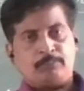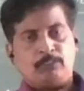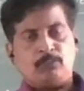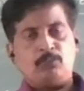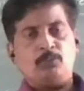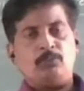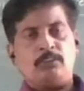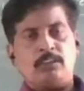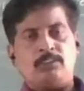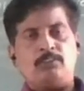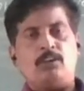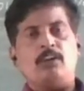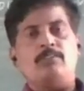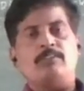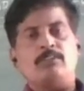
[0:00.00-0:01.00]
So there is
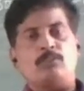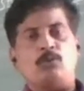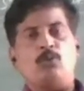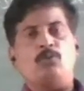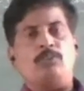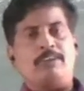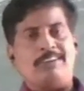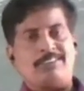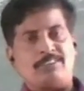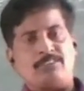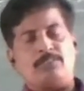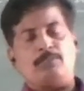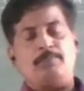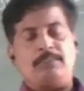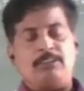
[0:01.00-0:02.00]
always close
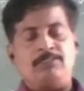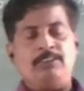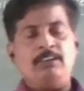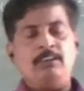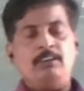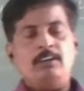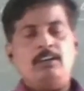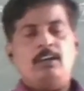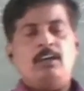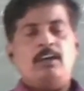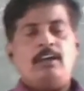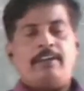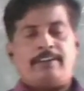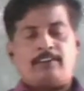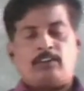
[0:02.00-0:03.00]
relationship between
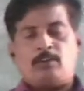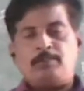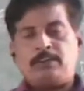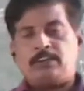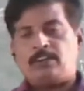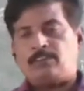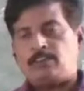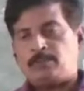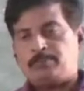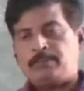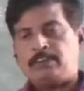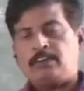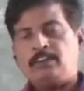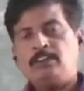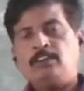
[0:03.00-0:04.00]
economic
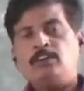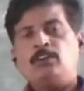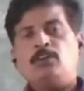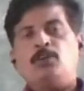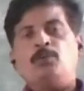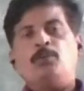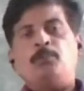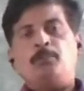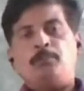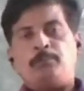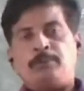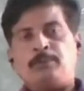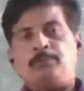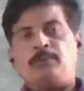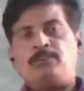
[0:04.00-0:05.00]
development and
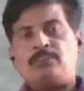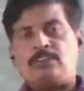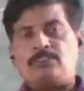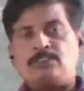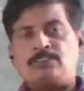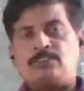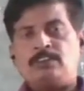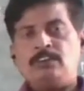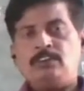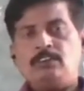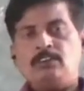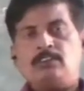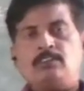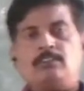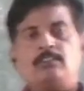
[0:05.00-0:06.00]
people changes in
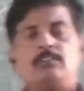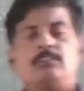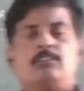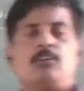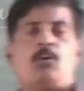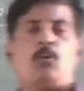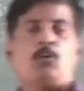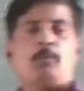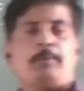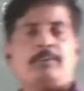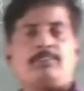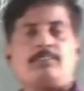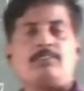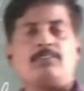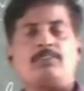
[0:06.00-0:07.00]

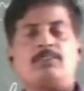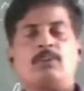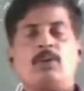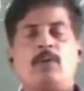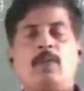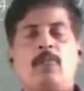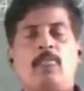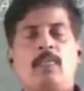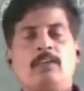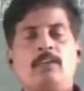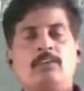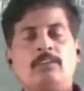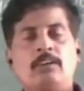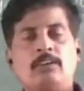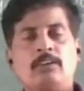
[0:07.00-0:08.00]
occupations.
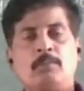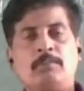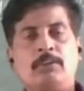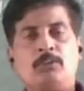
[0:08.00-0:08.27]
Then coming